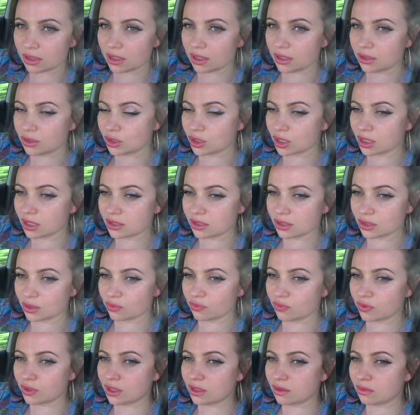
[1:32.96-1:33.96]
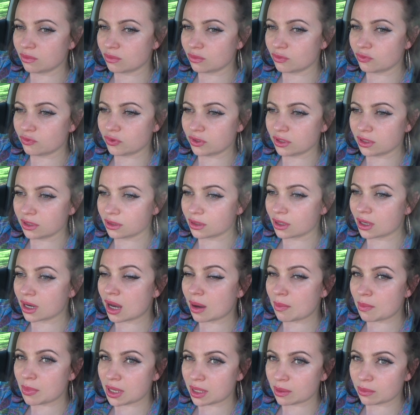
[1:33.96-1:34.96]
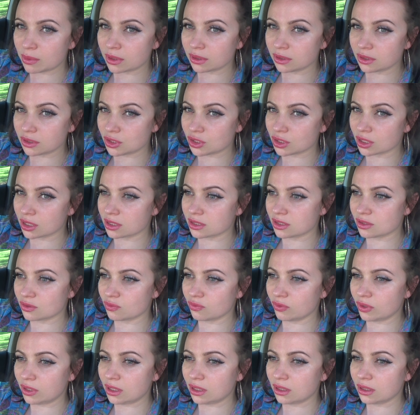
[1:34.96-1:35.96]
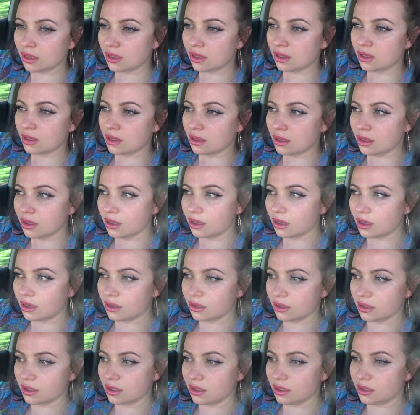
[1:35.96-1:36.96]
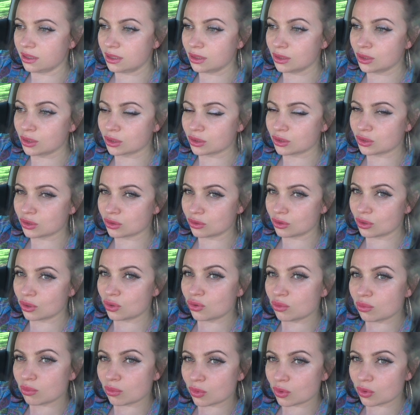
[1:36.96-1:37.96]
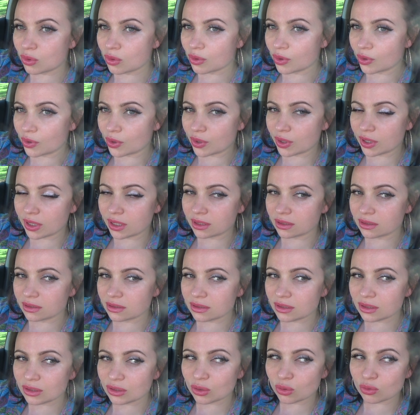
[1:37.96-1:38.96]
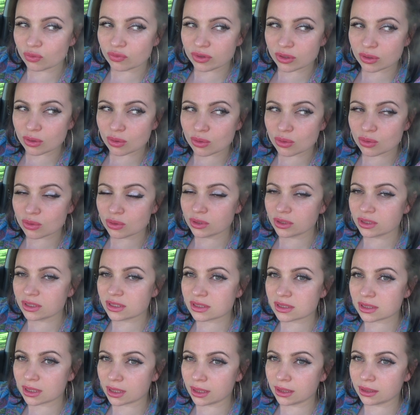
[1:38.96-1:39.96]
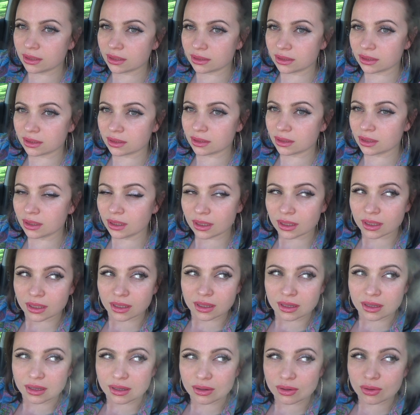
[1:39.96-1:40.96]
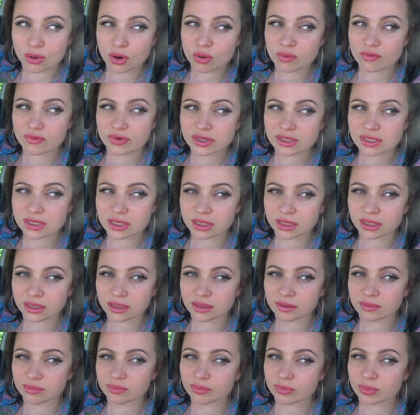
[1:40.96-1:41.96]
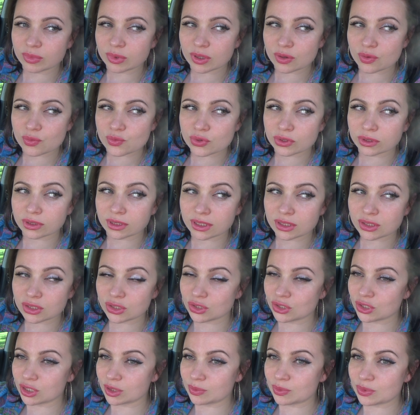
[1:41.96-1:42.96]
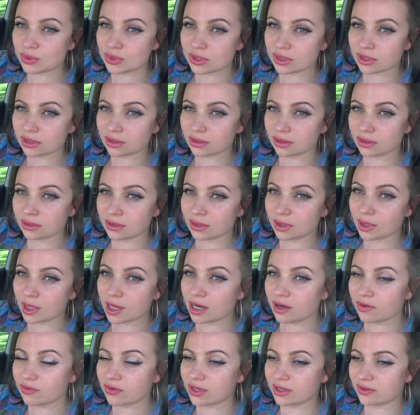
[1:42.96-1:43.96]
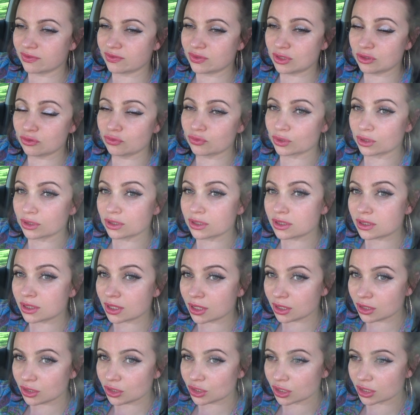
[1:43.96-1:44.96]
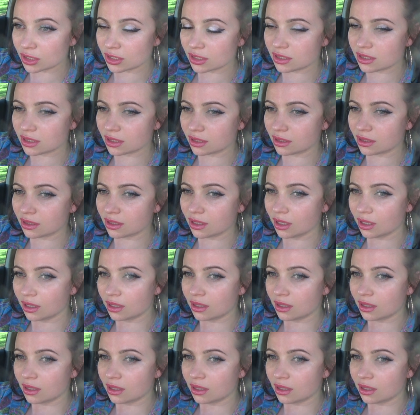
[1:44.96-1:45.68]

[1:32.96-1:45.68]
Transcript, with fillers: each other we we compliment each other we are uh, eager to know more and you know we all excited and obviously relationships and love have different stages and